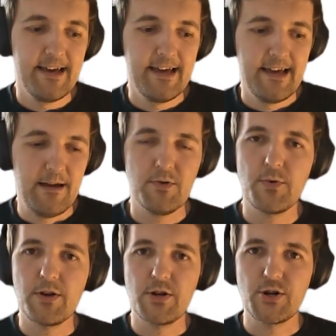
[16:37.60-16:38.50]
I'm not
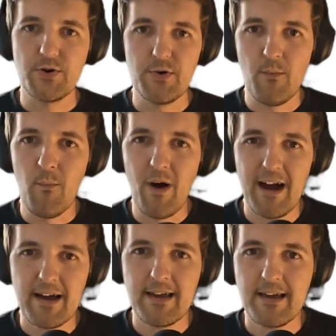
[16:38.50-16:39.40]
really sure
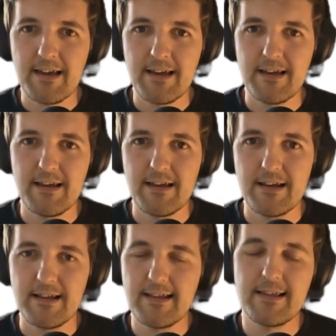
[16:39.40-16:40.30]
why
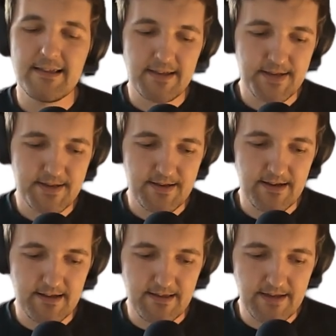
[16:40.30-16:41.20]
this
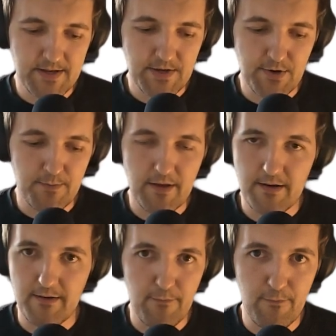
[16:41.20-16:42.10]
is going to be
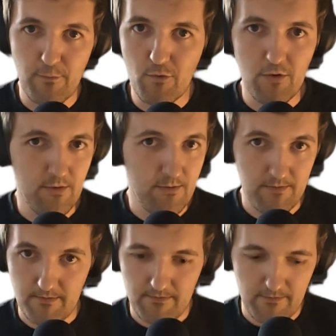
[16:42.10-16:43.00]
a full
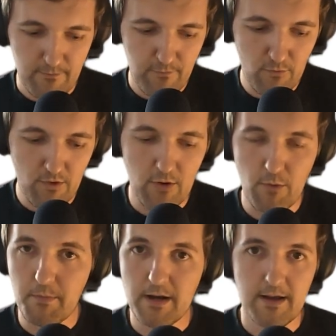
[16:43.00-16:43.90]

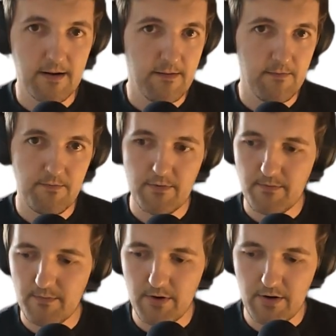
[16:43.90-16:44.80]
opinion,
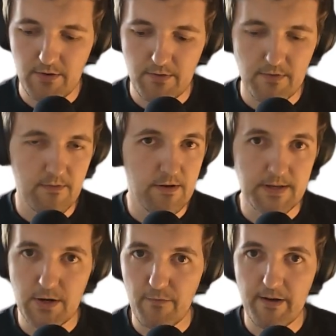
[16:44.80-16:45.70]

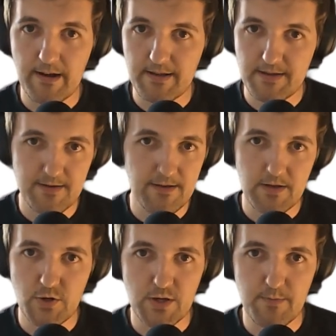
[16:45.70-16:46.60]
zero facts. This
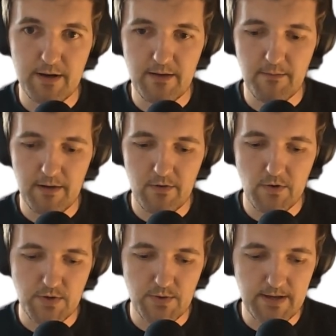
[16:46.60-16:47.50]
is just my
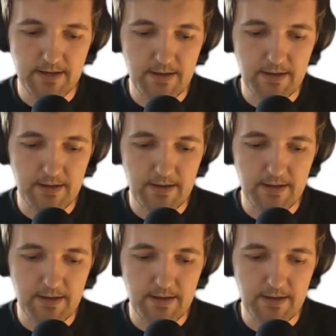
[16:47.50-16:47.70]
thoughts on this.